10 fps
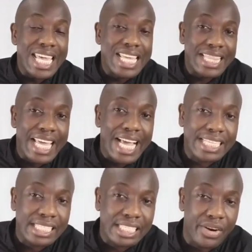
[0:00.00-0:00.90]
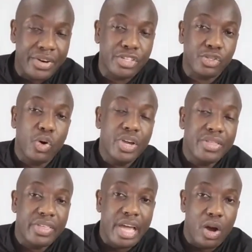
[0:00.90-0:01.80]
in their series or
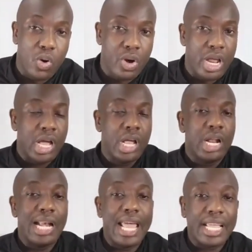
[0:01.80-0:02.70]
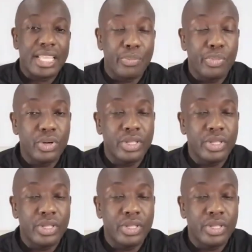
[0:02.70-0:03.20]
in their order, like the